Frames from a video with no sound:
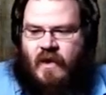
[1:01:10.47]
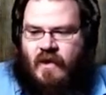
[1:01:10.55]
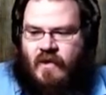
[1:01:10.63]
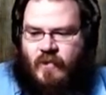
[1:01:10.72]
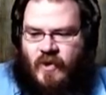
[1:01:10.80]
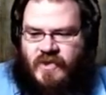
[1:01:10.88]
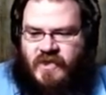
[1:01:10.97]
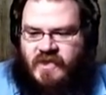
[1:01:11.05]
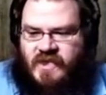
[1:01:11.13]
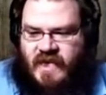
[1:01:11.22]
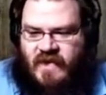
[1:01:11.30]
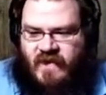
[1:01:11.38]
The most
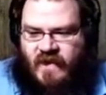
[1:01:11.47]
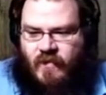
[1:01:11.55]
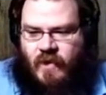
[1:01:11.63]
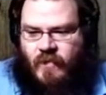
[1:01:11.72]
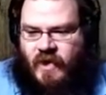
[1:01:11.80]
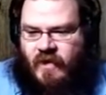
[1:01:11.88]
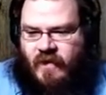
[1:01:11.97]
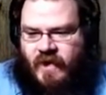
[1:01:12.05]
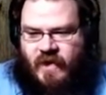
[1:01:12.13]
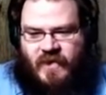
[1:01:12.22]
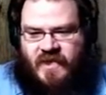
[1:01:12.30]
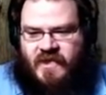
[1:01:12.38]
insane thing about modern
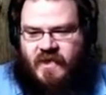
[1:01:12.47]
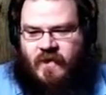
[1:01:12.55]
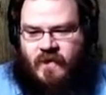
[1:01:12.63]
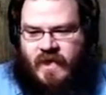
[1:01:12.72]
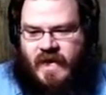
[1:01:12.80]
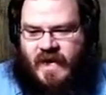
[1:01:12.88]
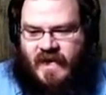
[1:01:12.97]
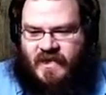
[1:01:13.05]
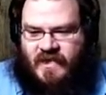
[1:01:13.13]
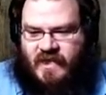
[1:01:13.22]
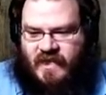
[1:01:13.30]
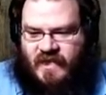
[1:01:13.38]
gaming is early
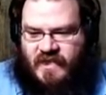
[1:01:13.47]
access.